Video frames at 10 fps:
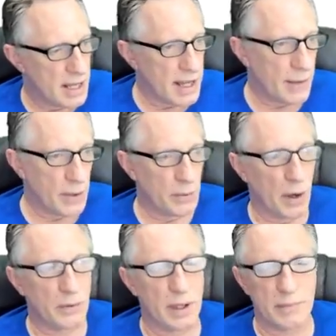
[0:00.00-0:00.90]
that we
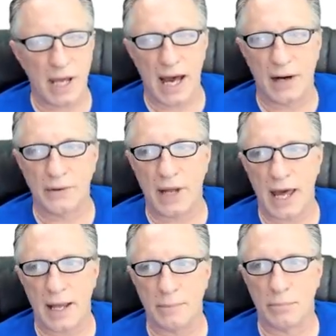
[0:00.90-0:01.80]
wrote them down
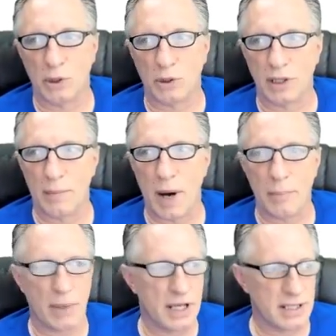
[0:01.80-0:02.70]
and pull them
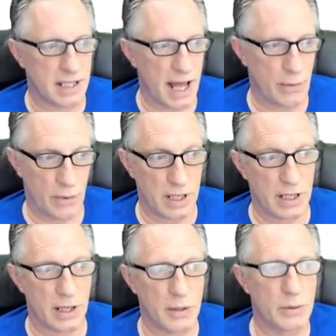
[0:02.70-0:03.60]
up into that
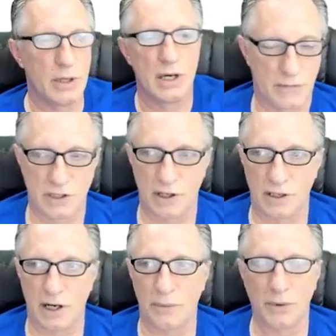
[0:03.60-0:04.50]
window so
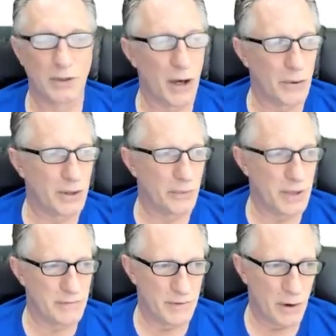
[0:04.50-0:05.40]
that it will know that
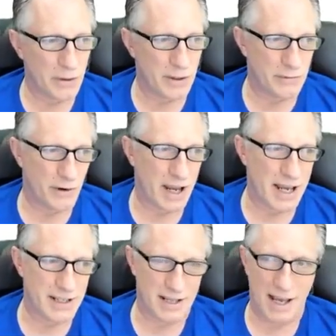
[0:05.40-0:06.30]
we've noted the
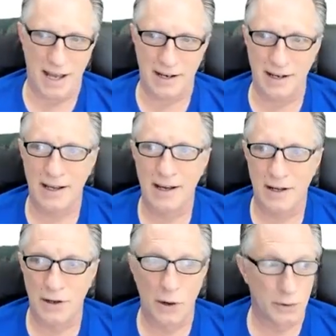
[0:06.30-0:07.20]
phrase and
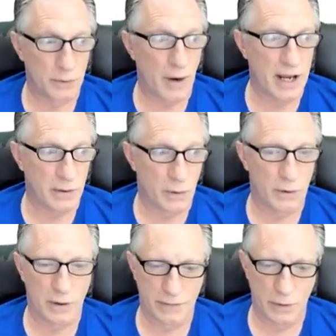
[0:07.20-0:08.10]
know the right
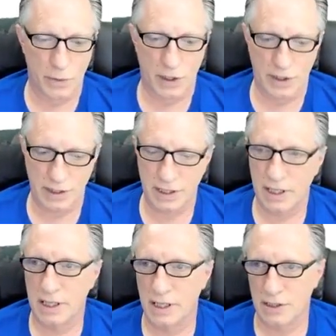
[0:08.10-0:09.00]
order of the words.
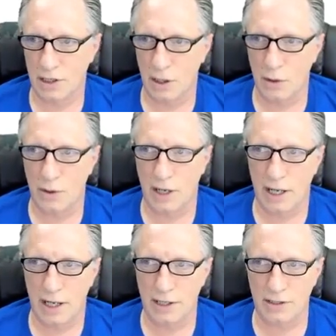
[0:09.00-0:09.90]

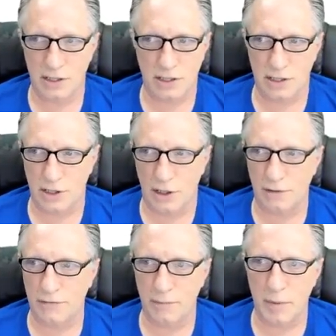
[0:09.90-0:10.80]
So just
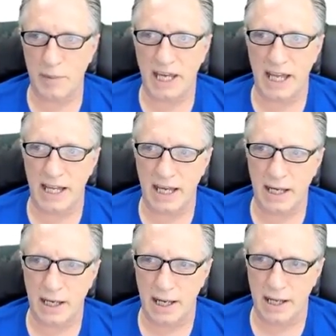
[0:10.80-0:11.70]
start from the
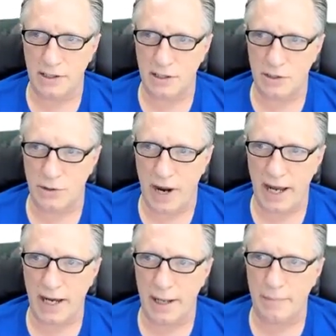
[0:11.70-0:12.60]
beginning and just
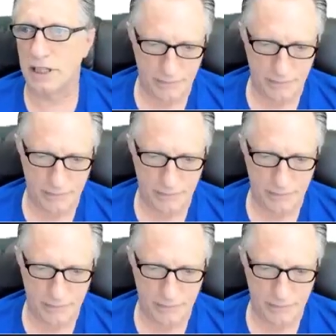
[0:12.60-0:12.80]
drag up.